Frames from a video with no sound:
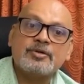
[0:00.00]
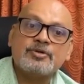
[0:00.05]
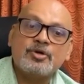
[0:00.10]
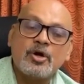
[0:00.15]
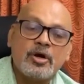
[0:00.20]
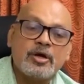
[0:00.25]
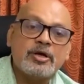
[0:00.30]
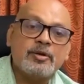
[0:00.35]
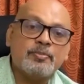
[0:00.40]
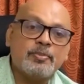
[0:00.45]

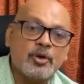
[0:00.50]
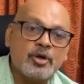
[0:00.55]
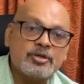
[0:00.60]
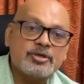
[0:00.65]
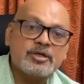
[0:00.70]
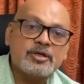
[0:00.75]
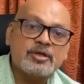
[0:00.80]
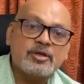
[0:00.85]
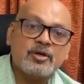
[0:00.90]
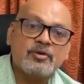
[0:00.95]
joint
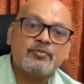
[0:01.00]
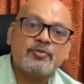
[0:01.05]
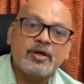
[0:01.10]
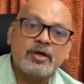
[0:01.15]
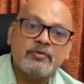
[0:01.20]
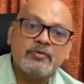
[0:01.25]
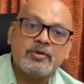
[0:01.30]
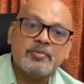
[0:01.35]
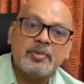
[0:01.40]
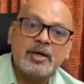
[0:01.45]
project of
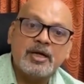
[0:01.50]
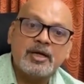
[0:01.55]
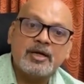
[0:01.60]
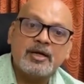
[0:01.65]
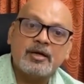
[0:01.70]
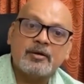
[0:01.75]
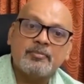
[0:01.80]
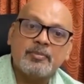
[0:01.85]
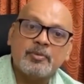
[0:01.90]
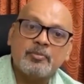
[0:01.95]
A.V.
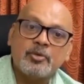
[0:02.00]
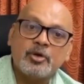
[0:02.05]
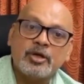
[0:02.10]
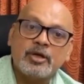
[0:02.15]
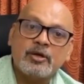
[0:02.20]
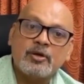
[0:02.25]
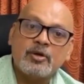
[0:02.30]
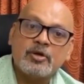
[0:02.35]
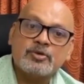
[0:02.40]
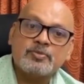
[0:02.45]
Baliga
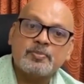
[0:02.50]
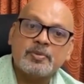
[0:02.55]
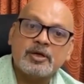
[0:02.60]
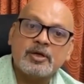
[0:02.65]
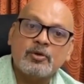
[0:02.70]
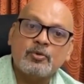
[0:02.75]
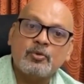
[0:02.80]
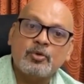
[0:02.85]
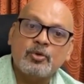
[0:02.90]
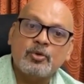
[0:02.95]
Memorial
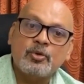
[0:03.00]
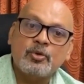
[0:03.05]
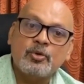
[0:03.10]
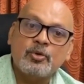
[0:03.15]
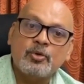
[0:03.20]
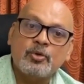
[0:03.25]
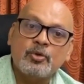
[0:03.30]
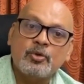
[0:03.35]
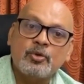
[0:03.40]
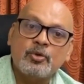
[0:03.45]
Hospital,
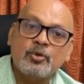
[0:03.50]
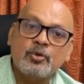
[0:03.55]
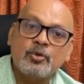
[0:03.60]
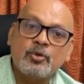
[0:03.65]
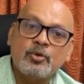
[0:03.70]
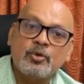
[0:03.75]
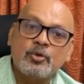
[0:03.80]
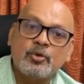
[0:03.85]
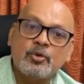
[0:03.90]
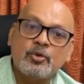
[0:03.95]
Udupi and
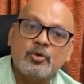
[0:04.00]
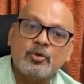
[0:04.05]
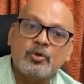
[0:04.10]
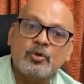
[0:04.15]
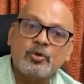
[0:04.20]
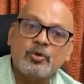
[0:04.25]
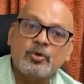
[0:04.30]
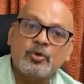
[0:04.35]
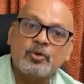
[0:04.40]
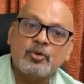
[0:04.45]
One Good
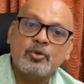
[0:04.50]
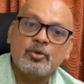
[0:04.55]
Step.